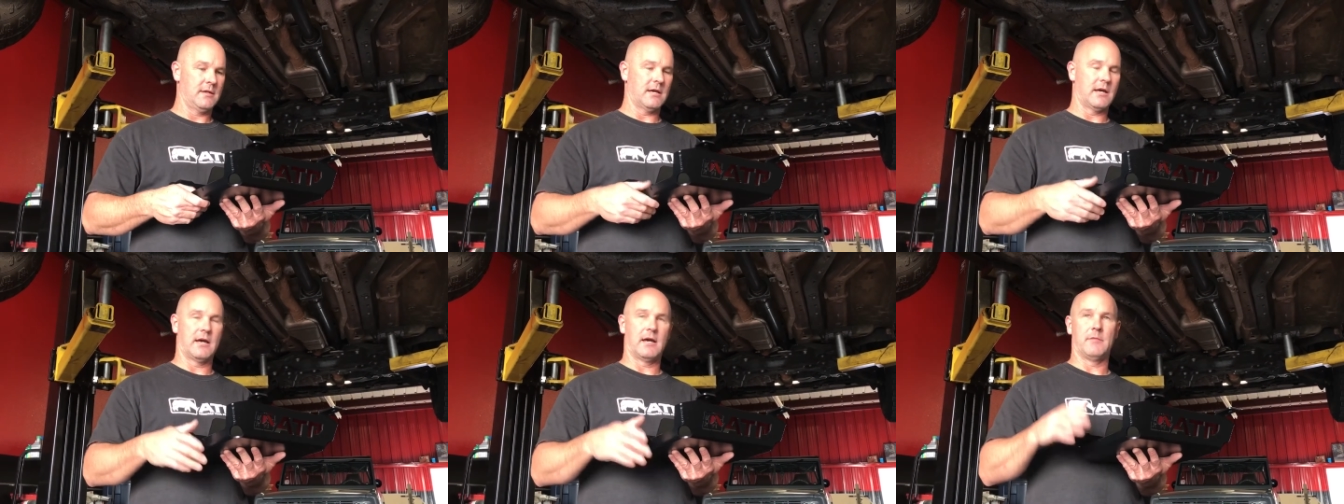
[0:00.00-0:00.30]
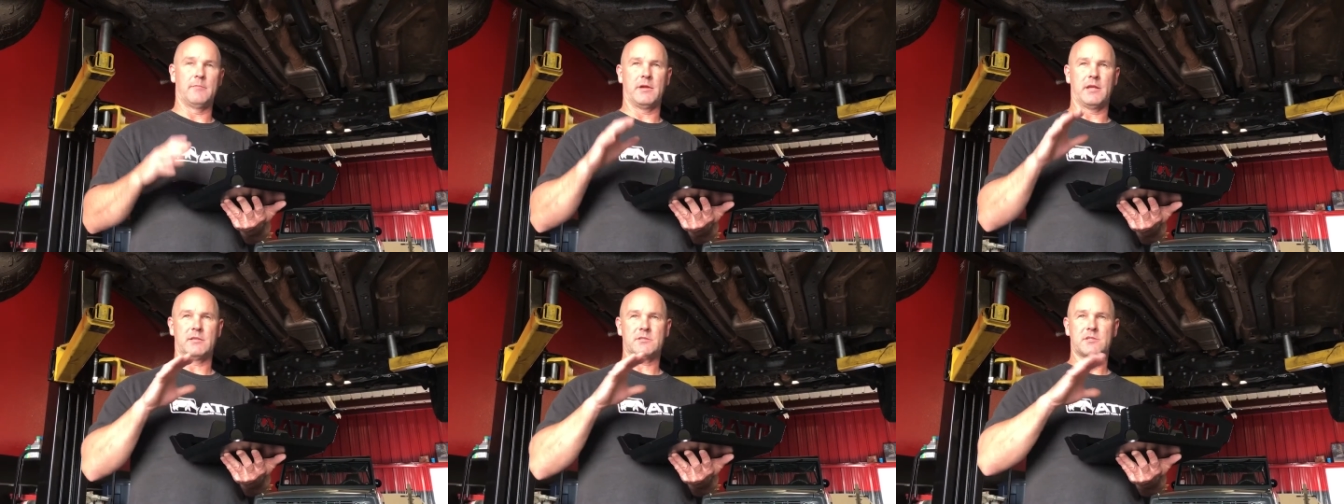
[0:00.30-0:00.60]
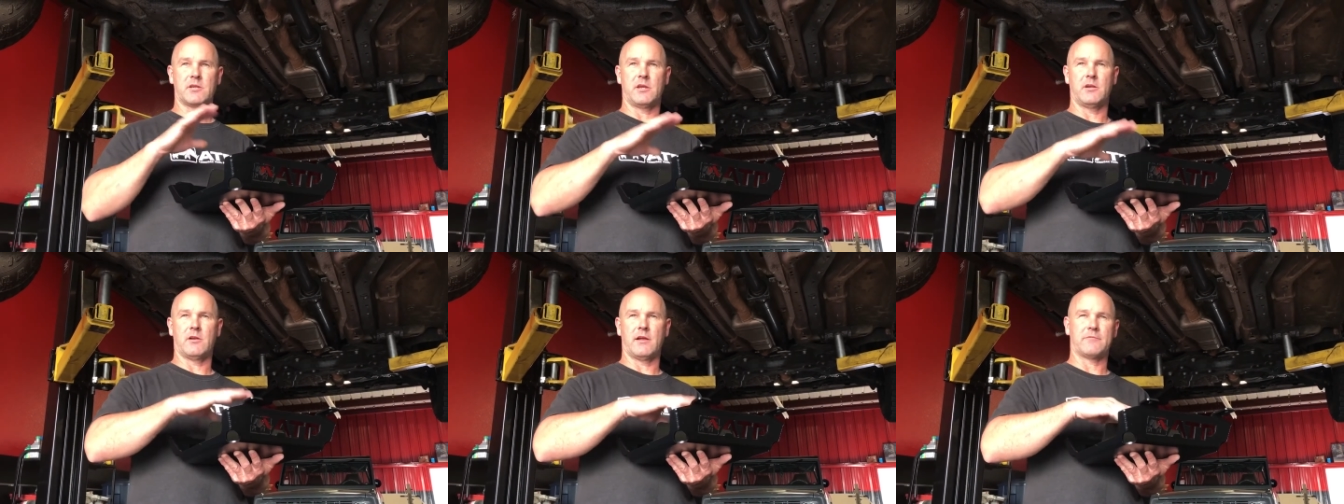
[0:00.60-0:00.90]
Um, and
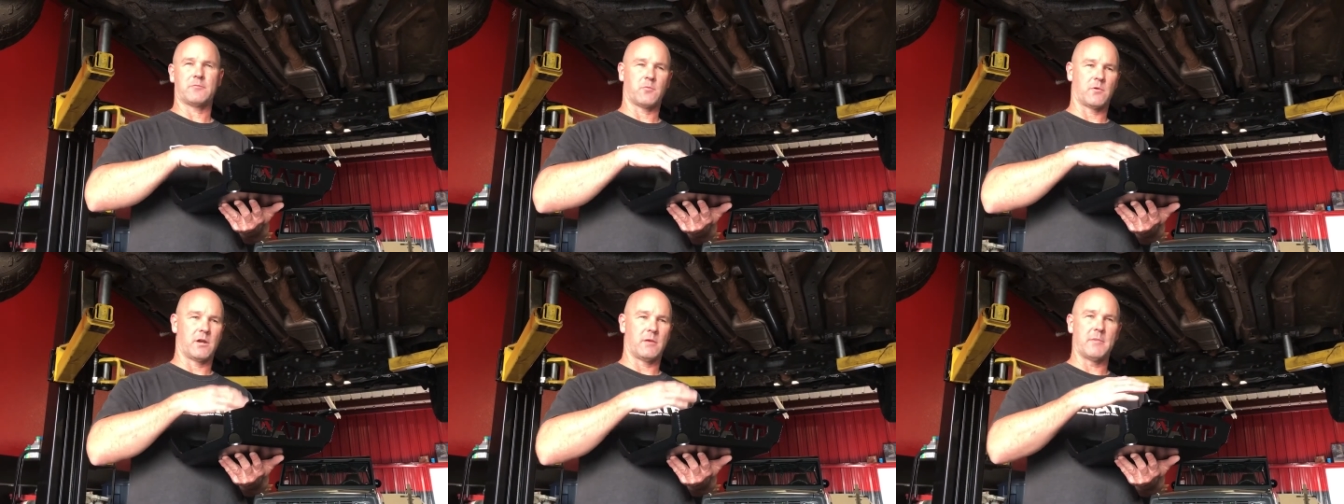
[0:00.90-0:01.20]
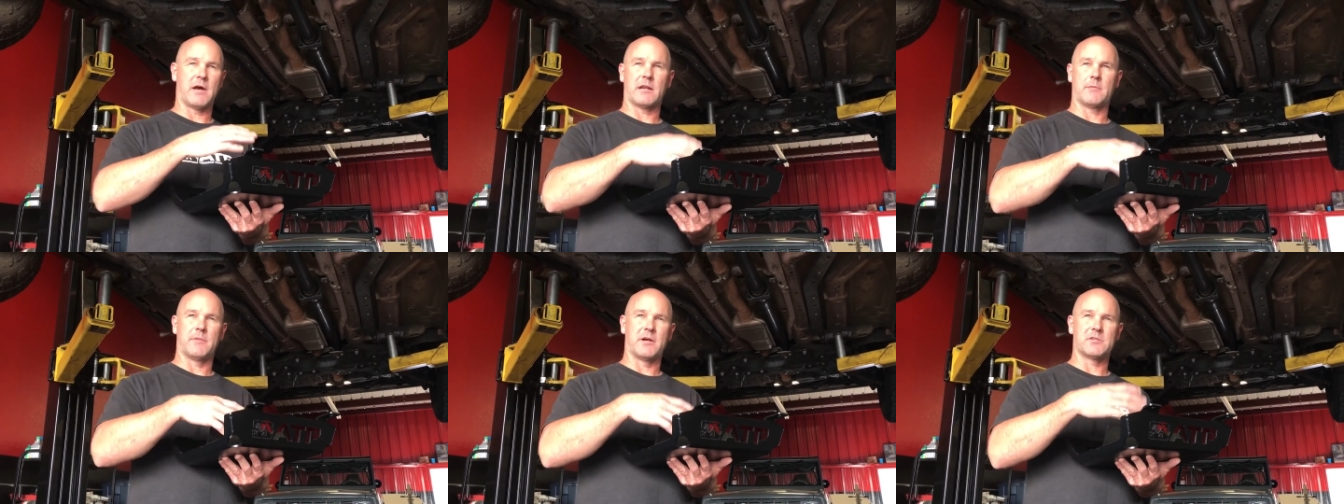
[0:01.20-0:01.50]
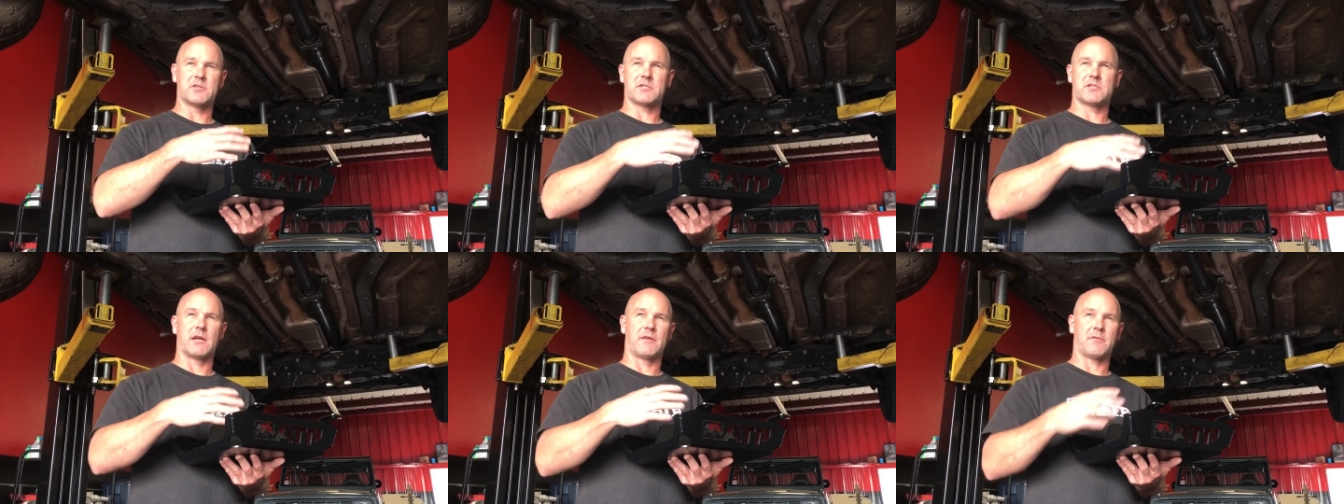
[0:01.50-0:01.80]
so you don't have to worry about a
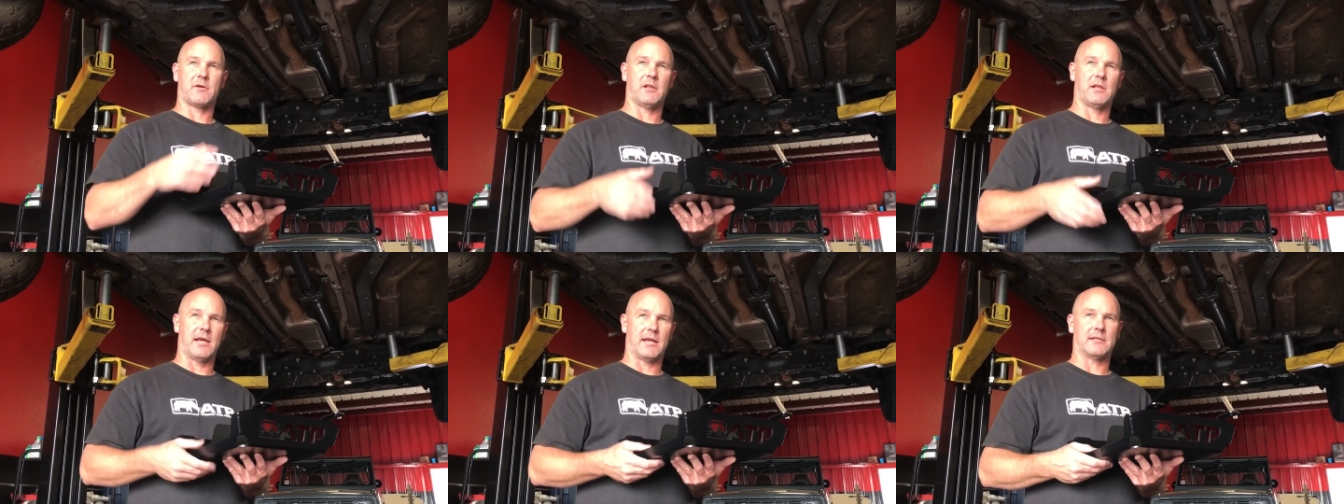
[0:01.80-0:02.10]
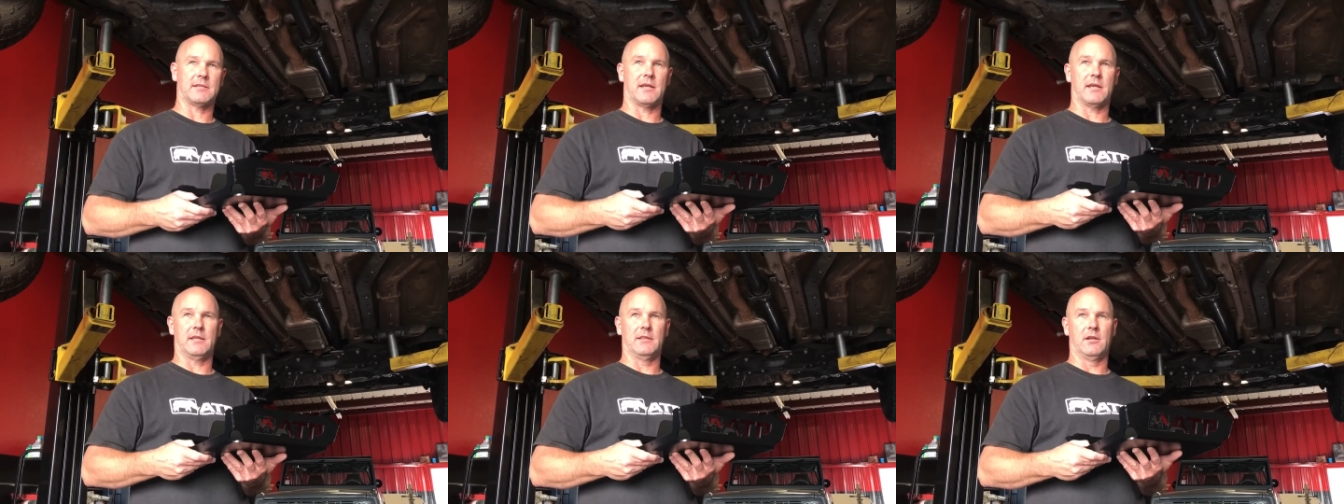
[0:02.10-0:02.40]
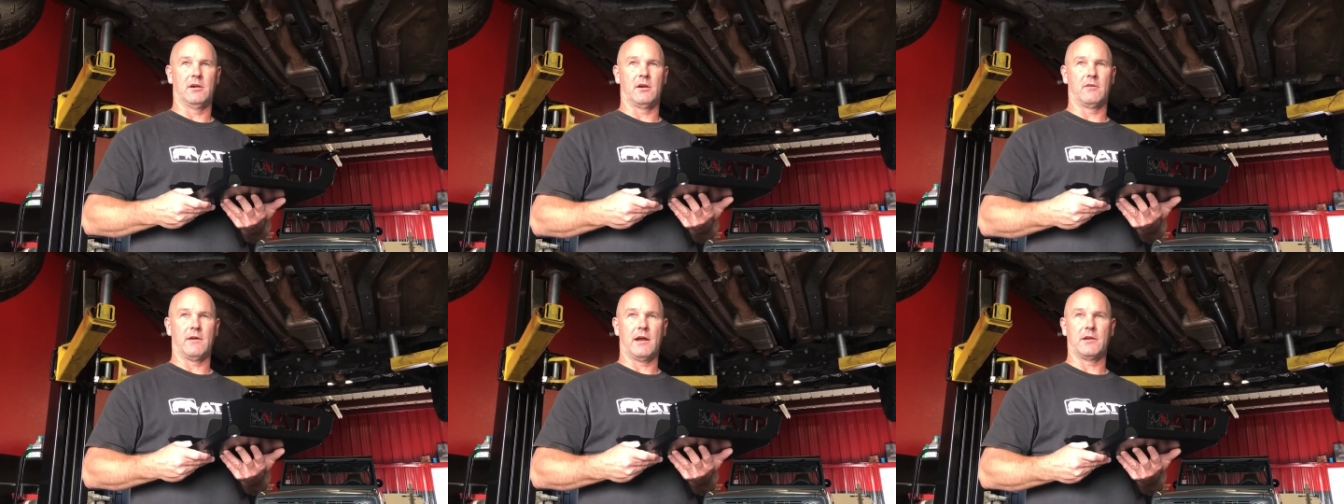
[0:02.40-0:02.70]
bunch of stuff collecting in
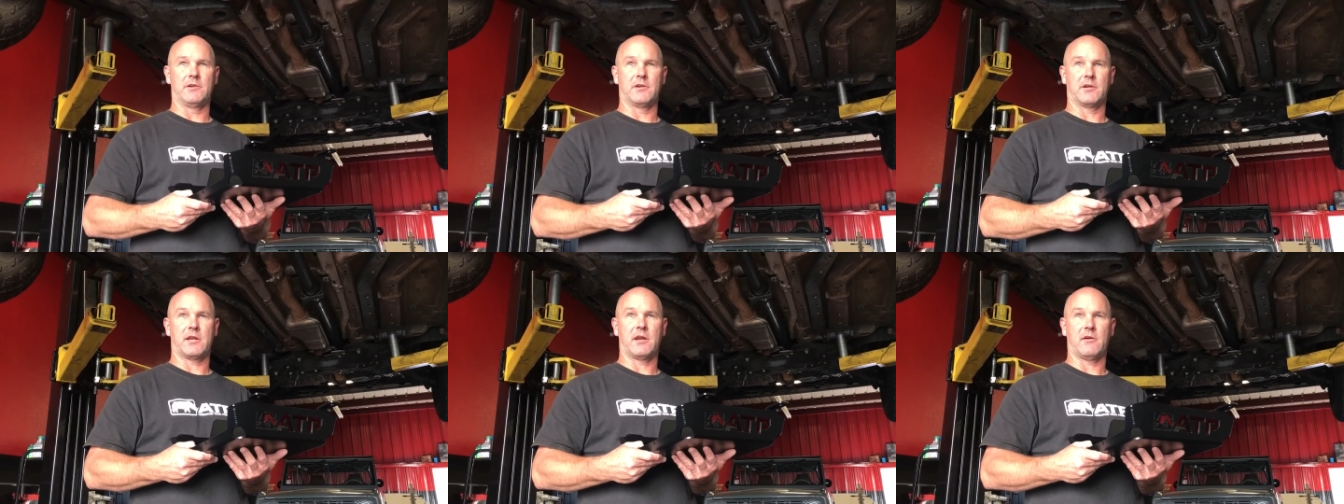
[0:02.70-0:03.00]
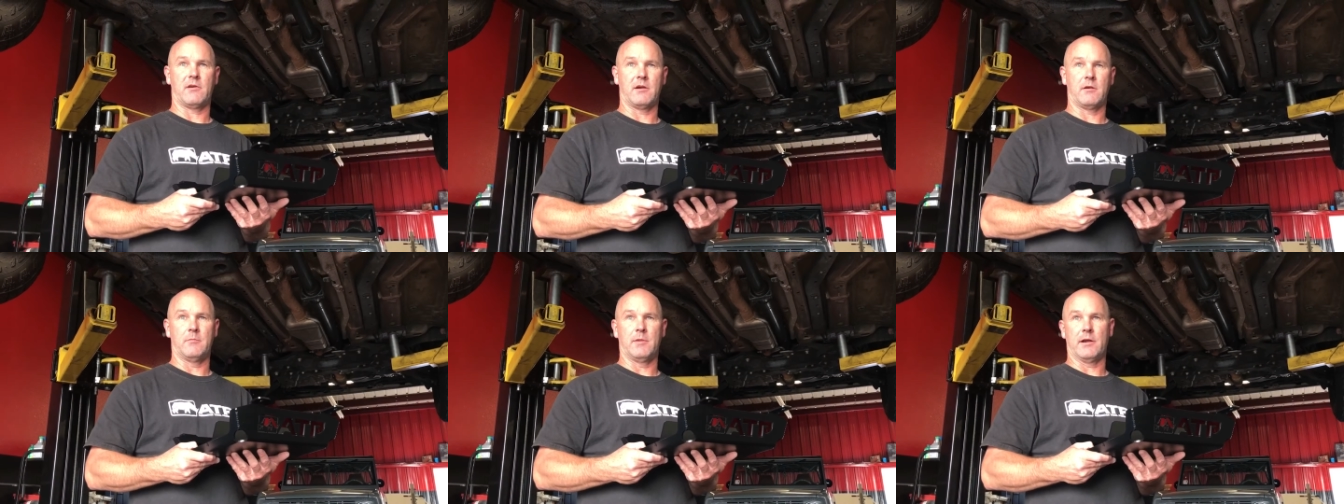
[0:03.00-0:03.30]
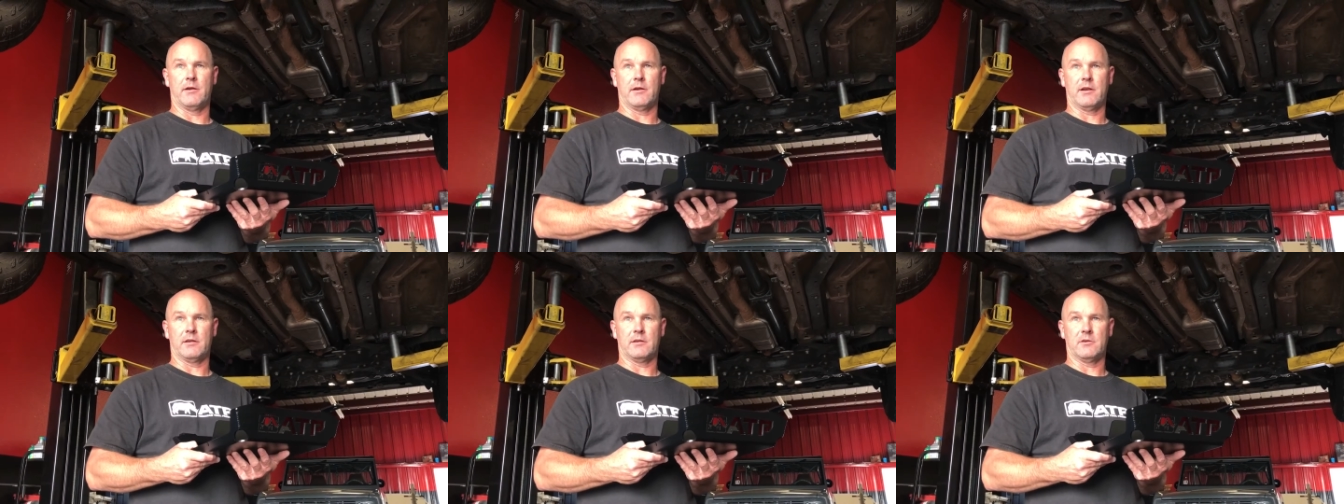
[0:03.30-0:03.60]
there around your carrier
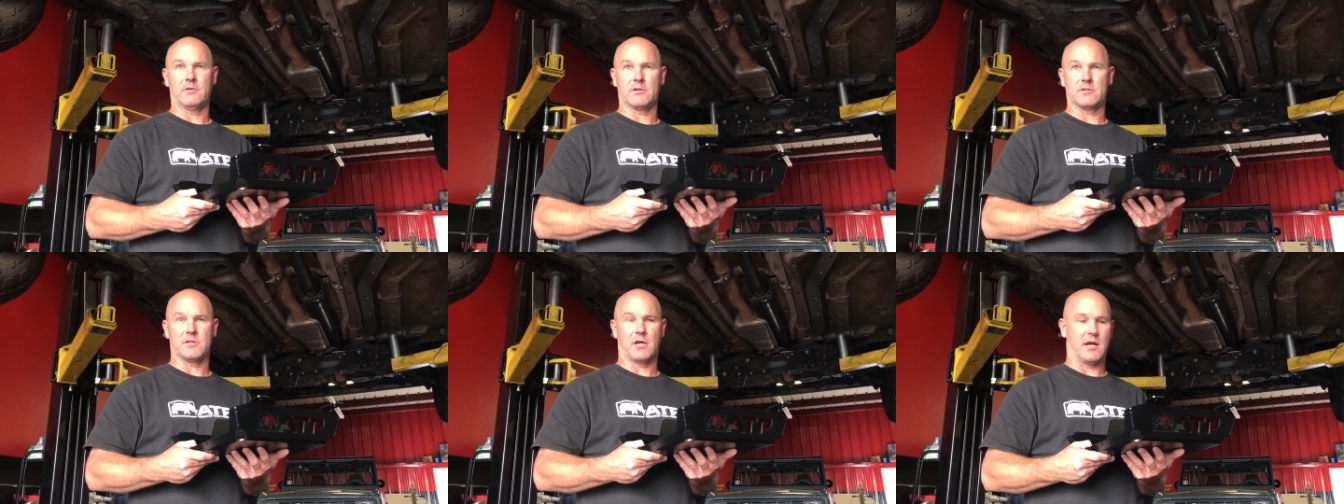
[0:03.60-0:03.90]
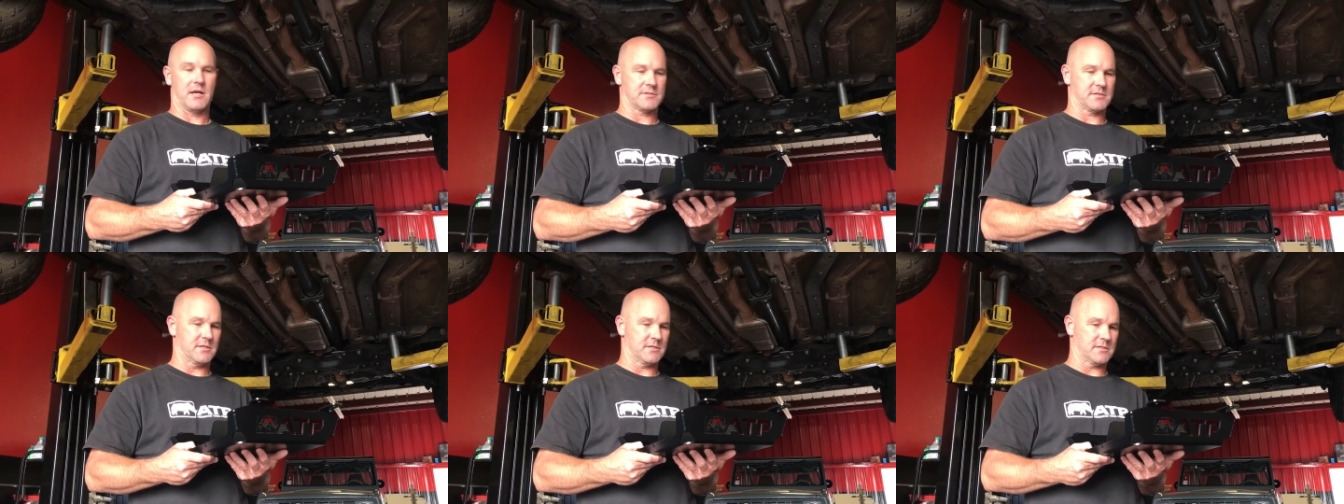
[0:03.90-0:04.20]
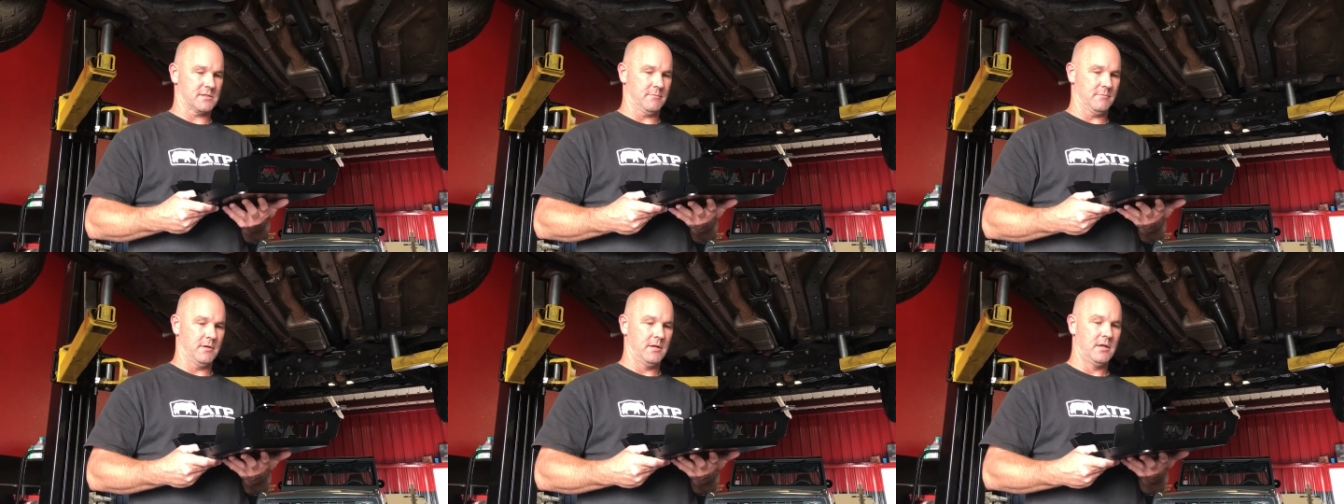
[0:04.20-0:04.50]
bearing and your exhaust
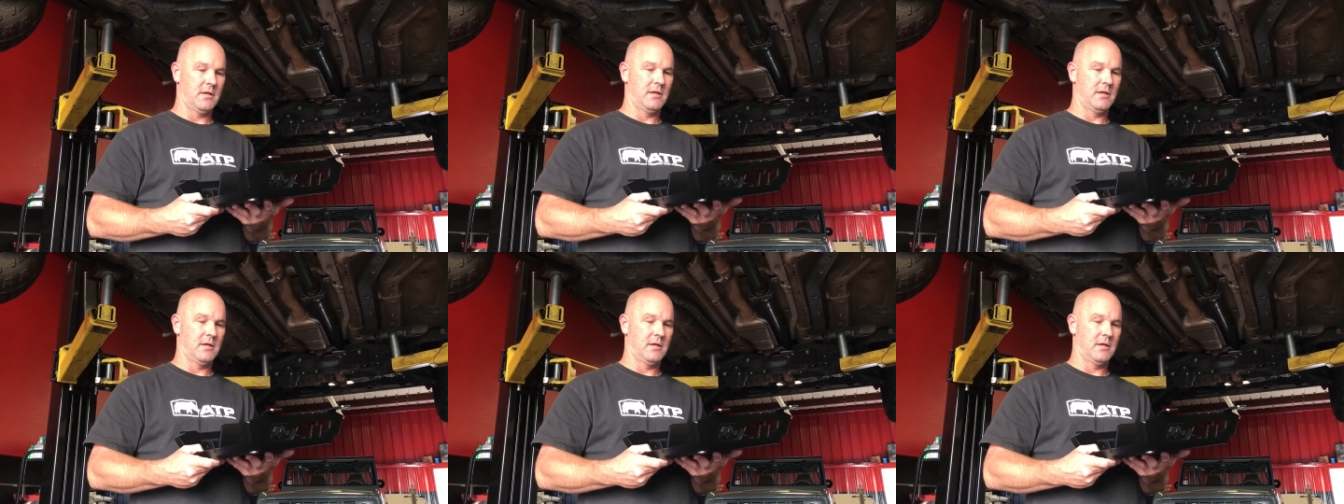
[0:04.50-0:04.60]
system.